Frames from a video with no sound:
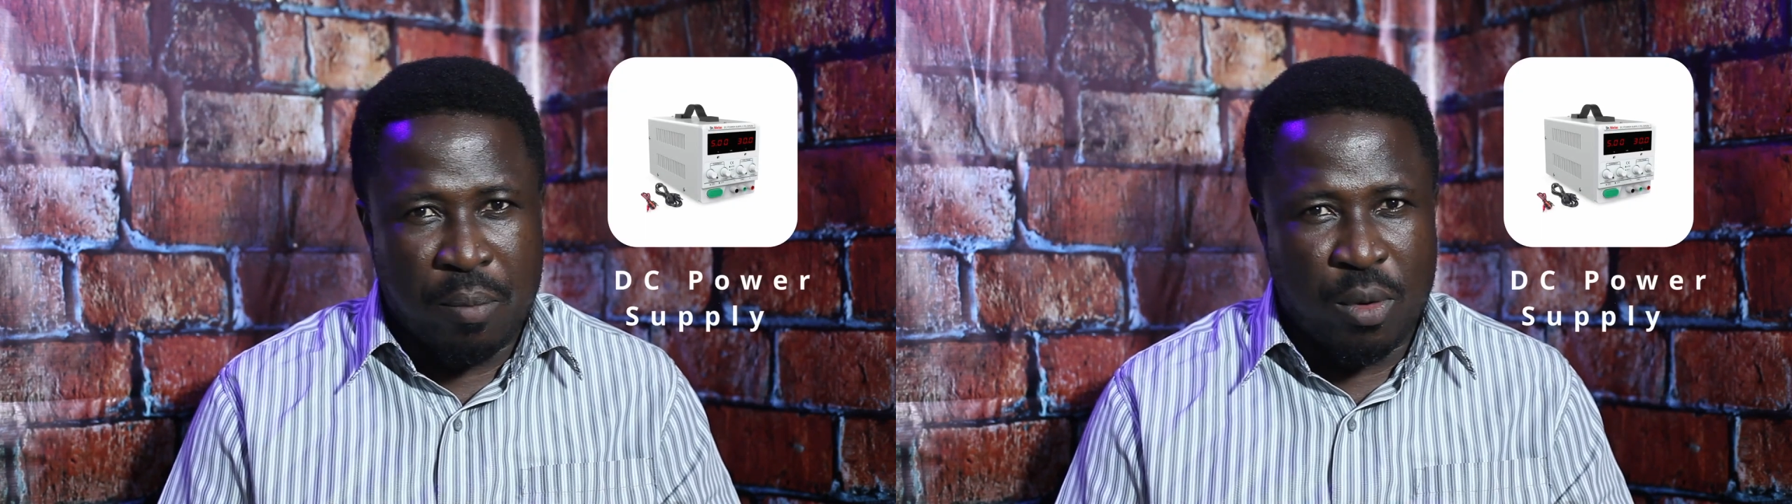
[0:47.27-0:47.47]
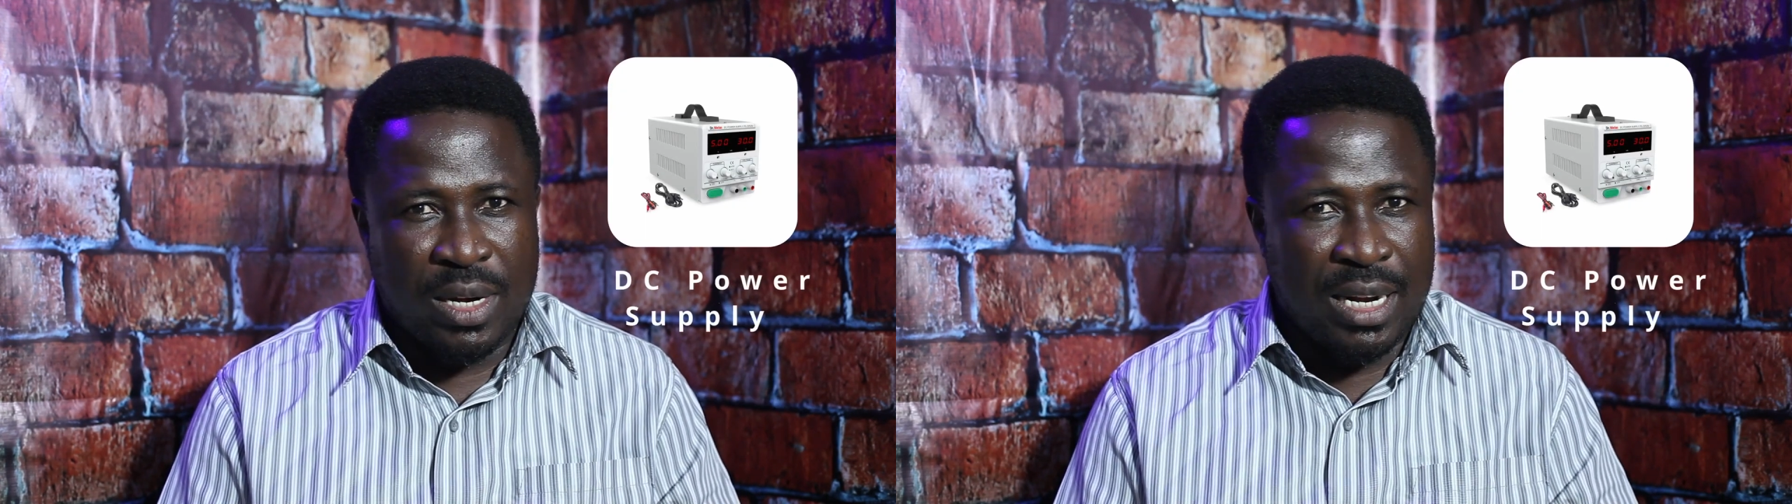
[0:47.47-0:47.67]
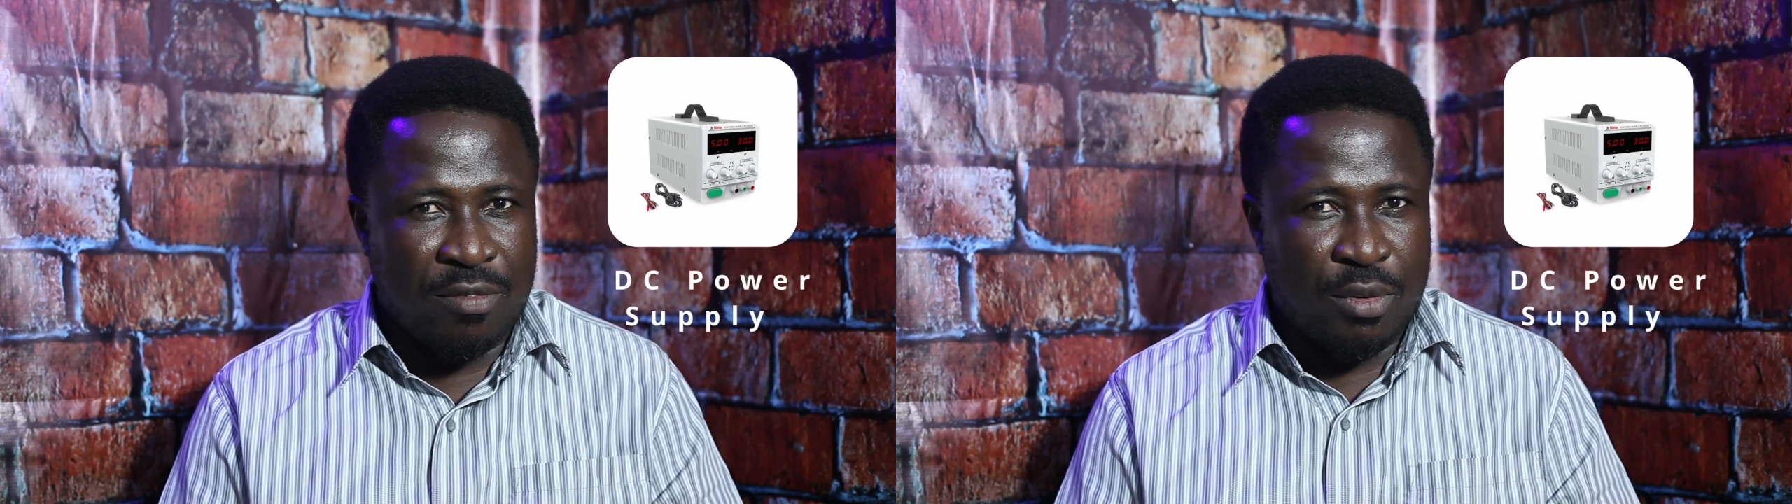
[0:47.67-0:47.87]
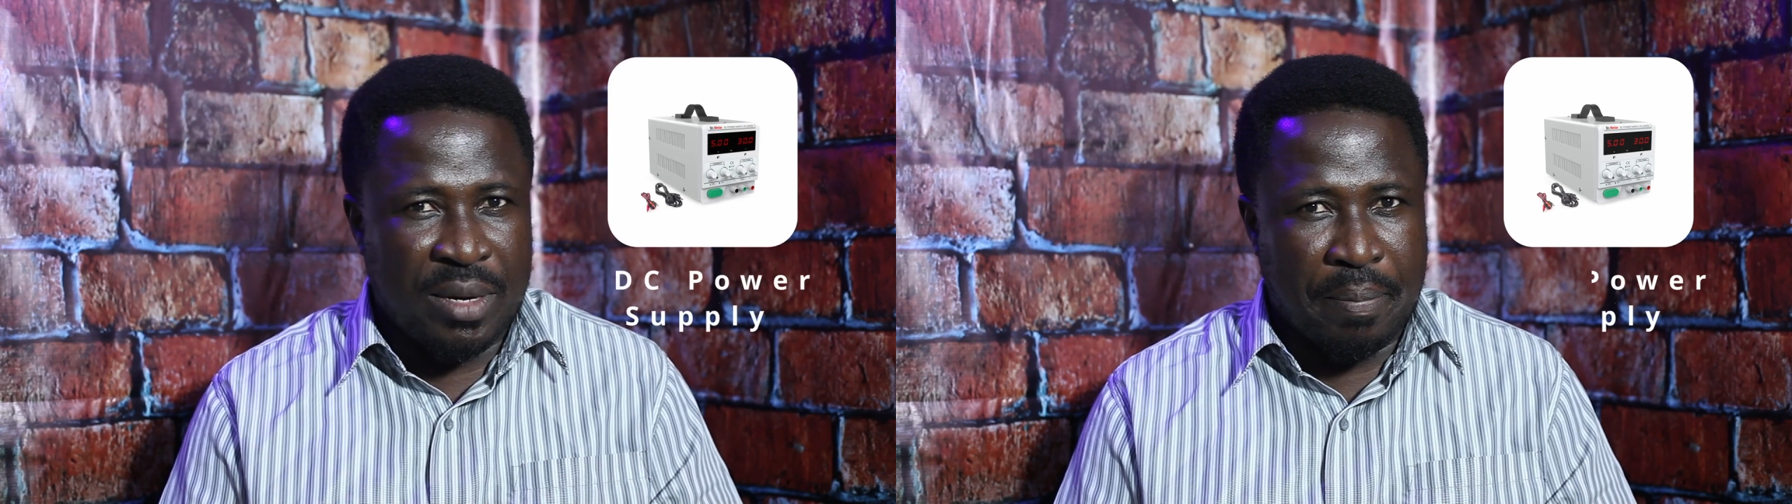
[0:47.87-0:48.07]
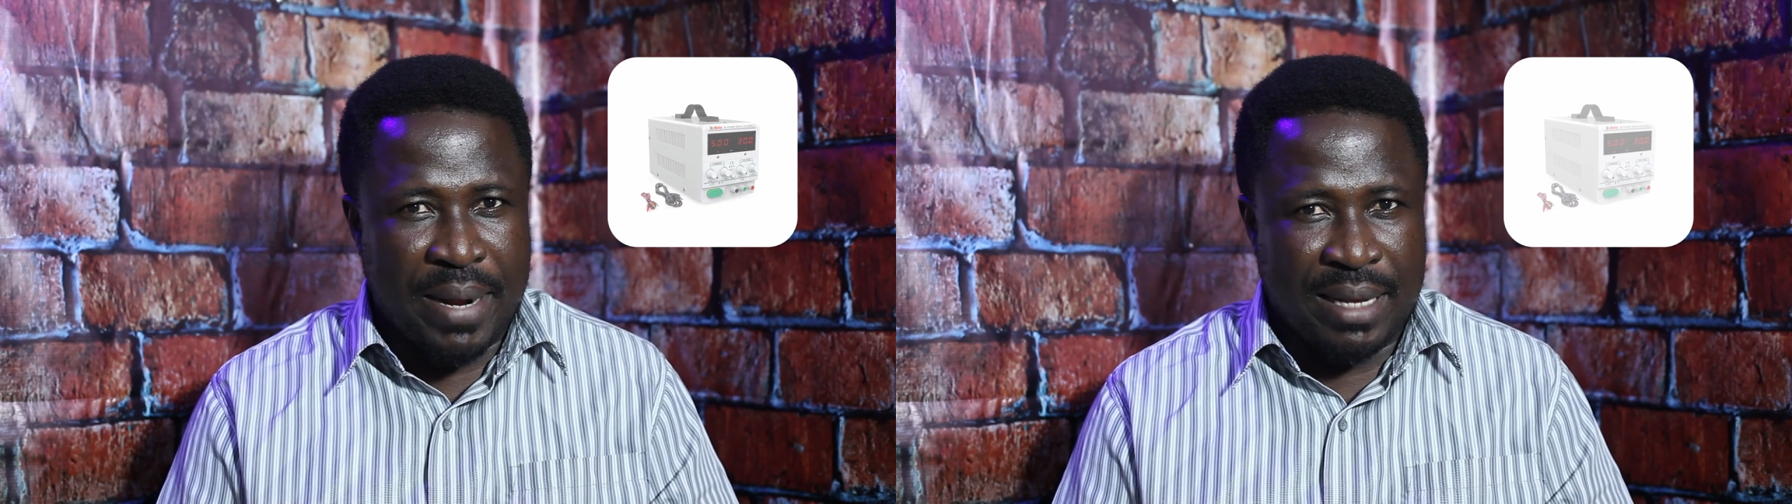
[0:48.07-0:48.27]
board level
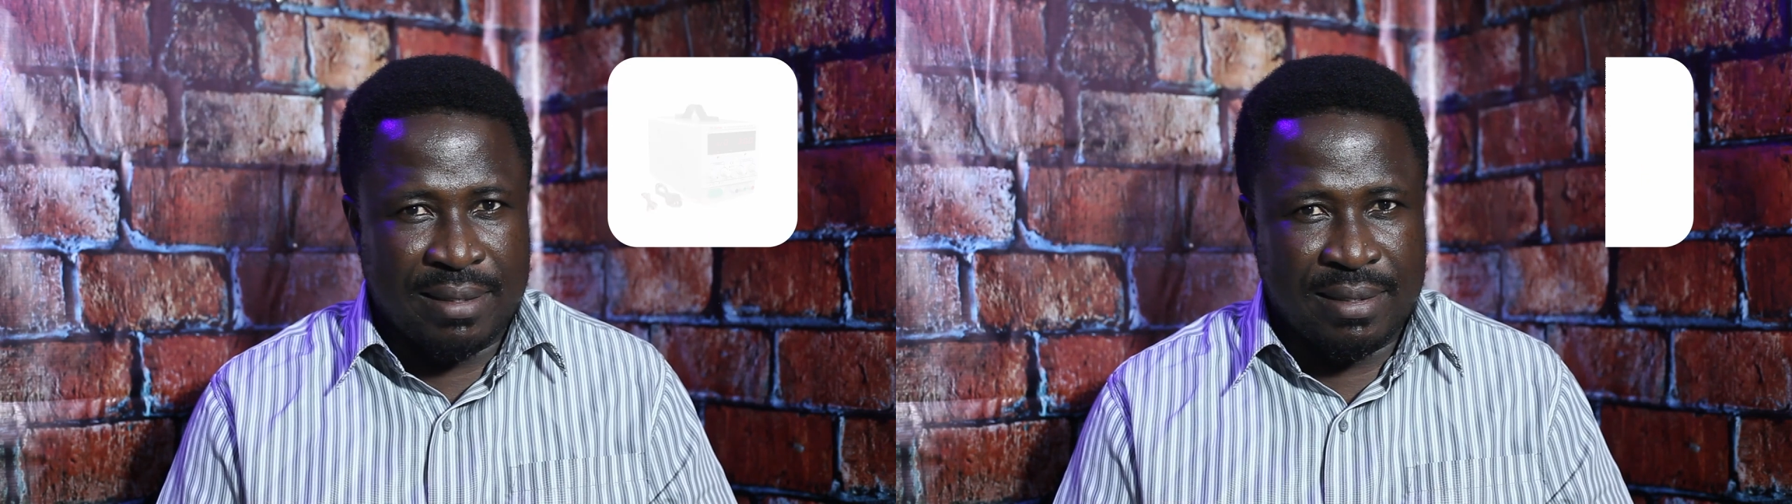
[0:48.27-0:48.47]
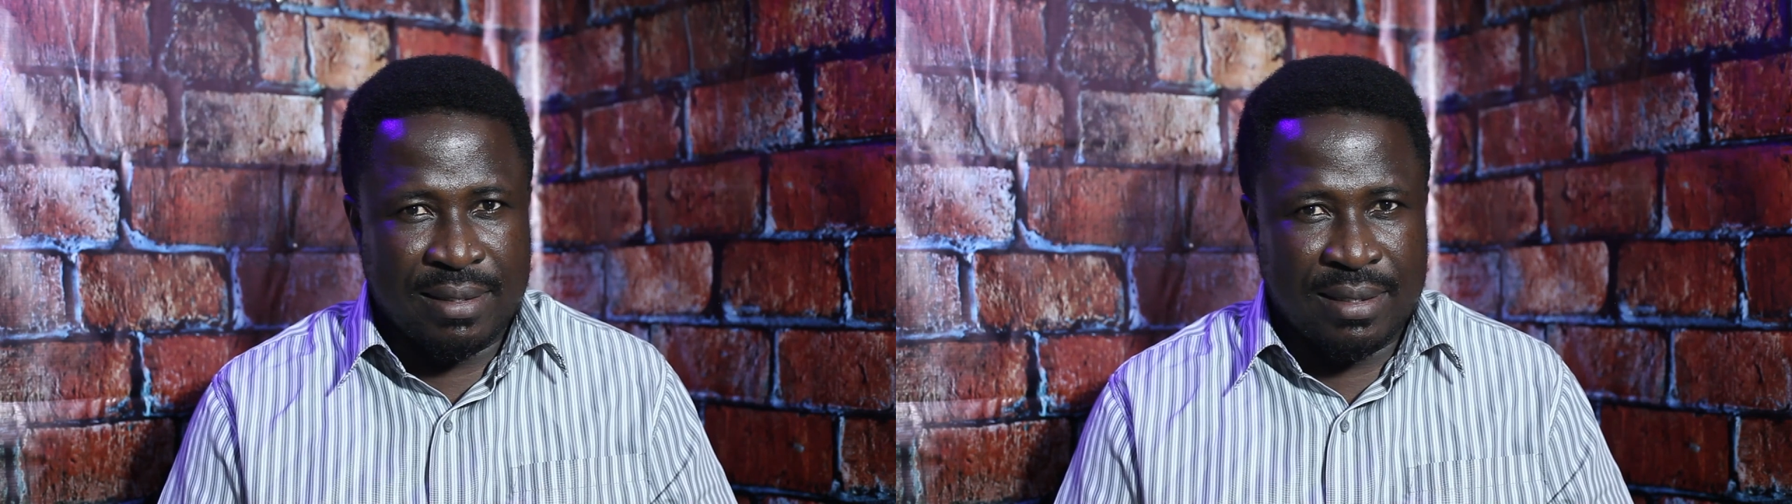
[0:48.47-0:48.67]
repairs.